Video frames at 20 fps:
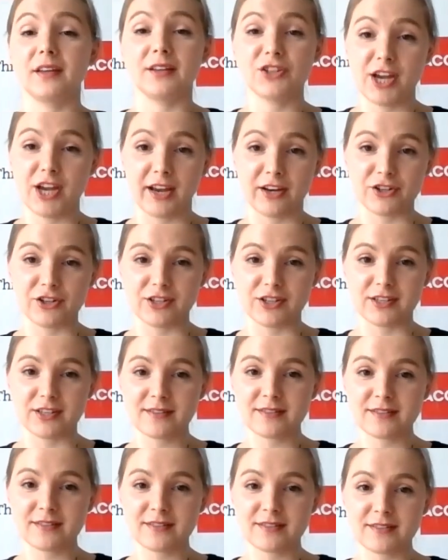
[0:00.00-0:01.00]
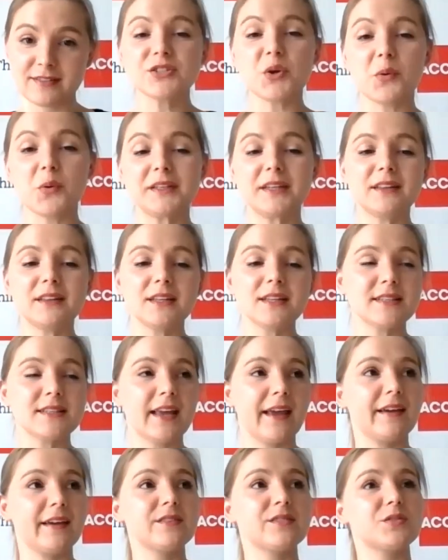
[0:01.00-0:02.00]
changes. So in this
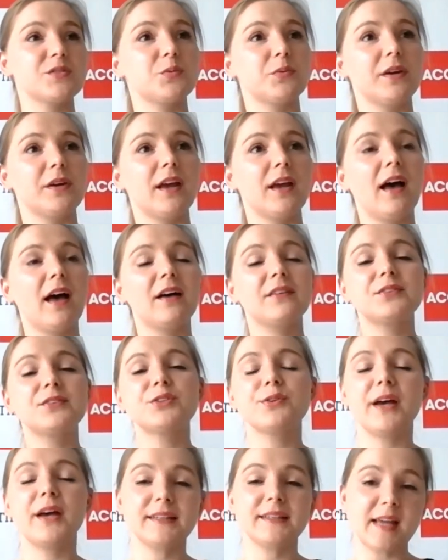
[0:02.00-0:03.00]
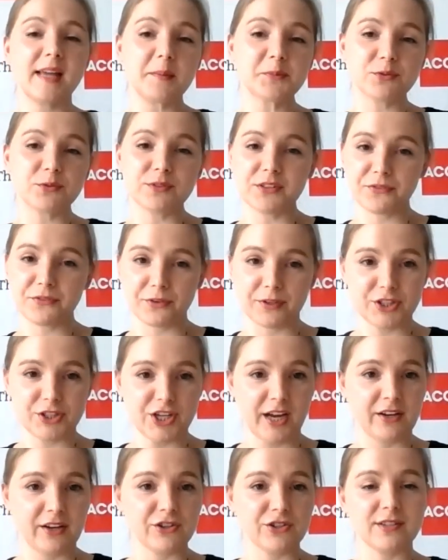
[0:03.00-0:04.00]
case, we have to adapt to different
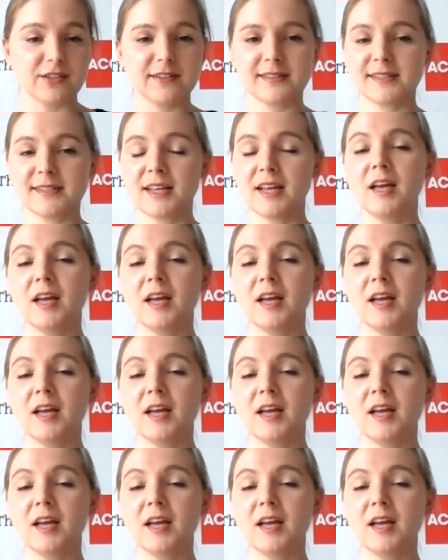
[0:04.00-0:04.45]
changes,